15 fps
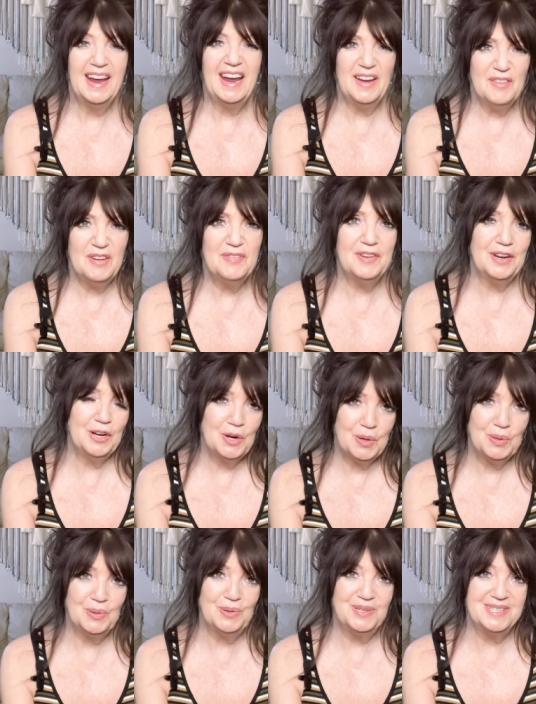even if it
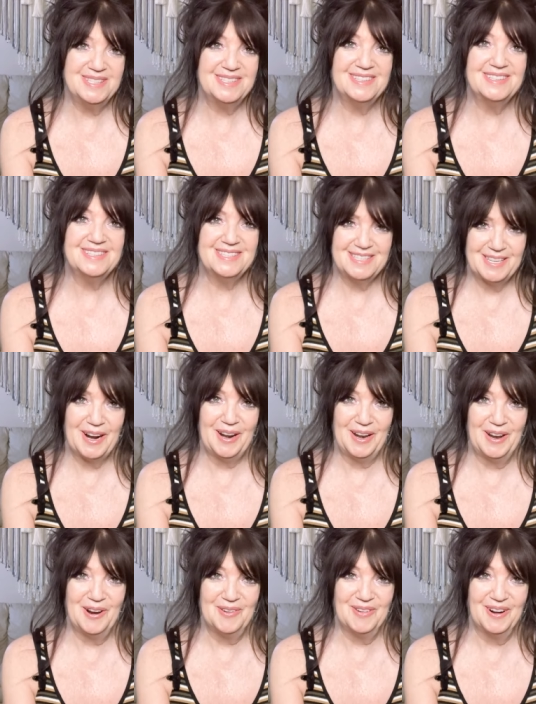includes
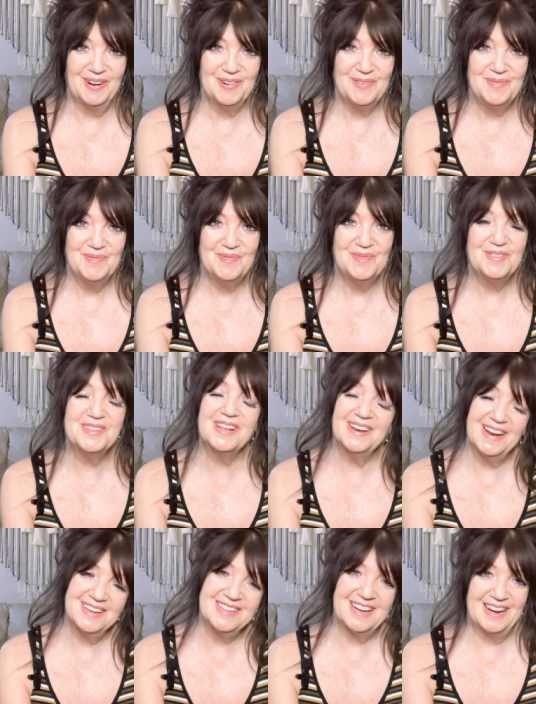starting over. So
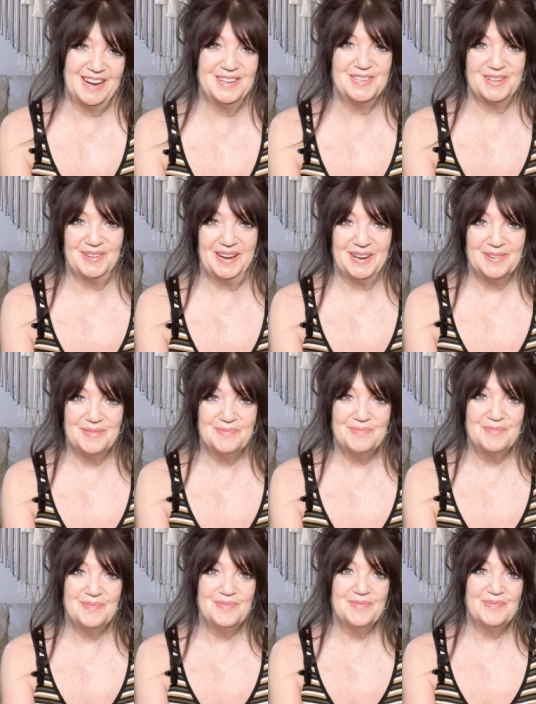let's get into it.
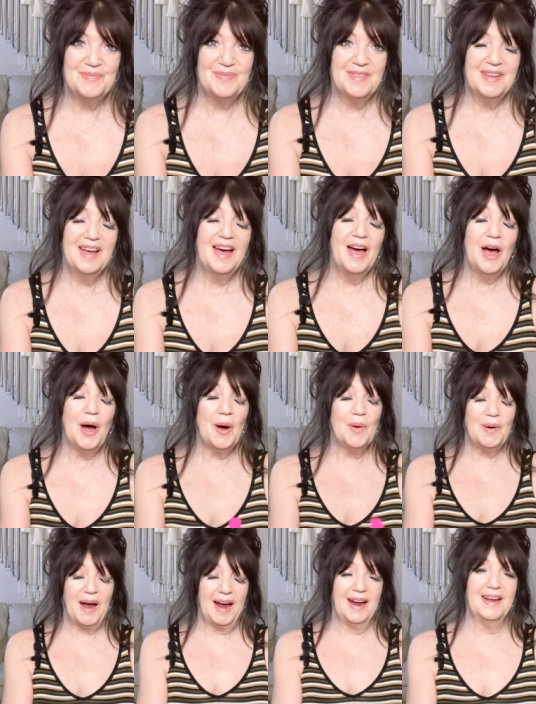
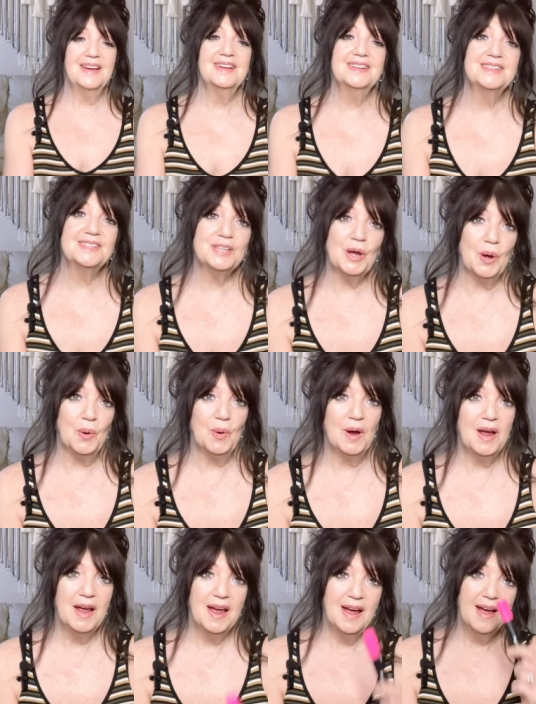Okay, so
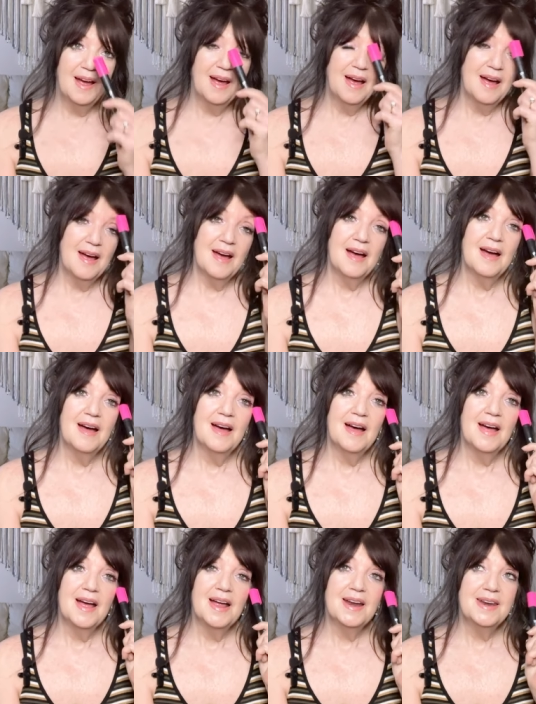
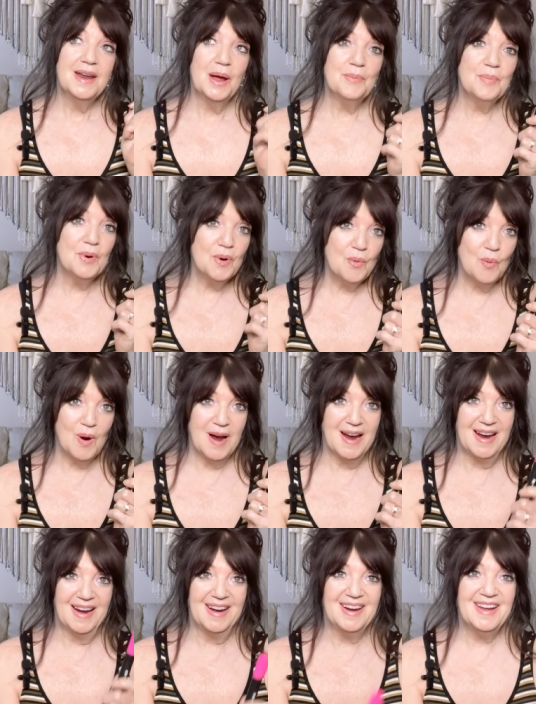number
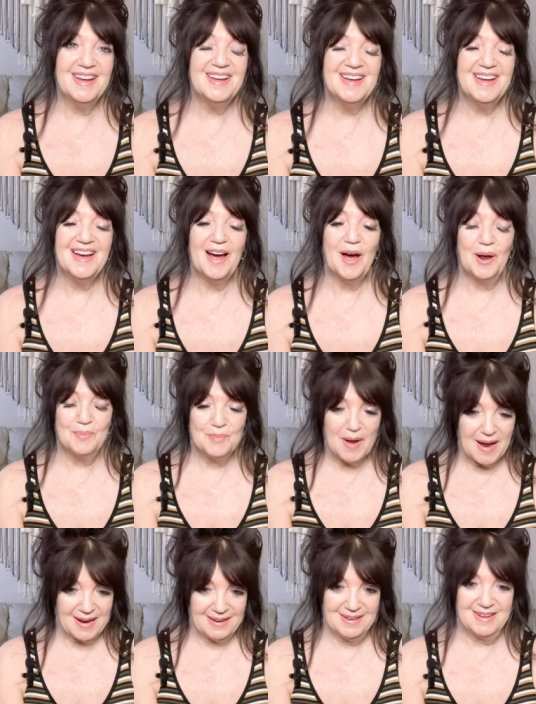one on
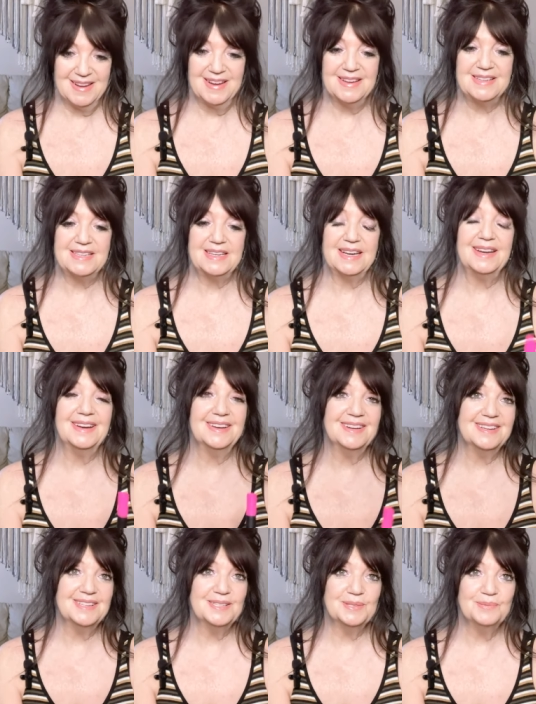my list
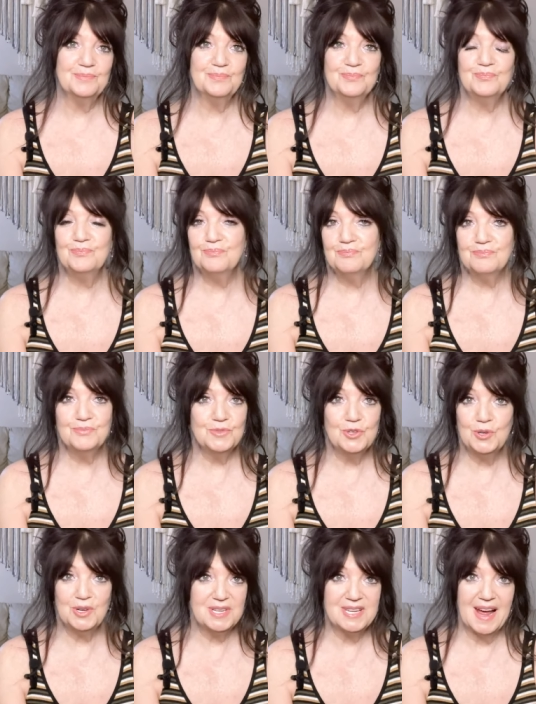is to
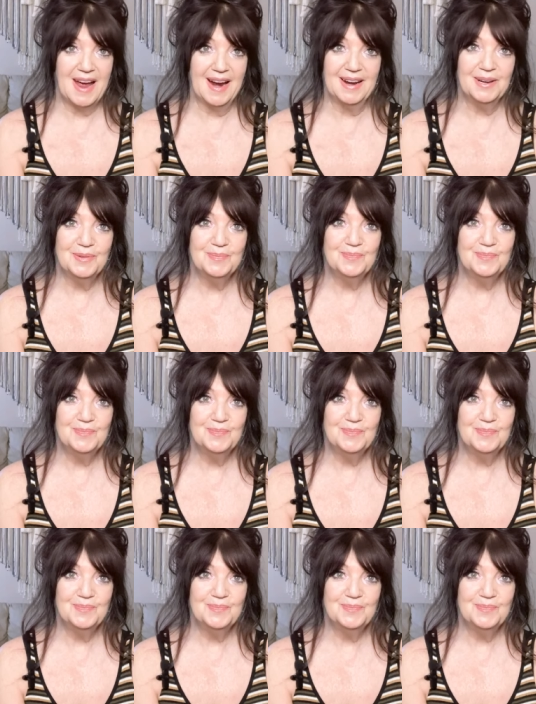decide.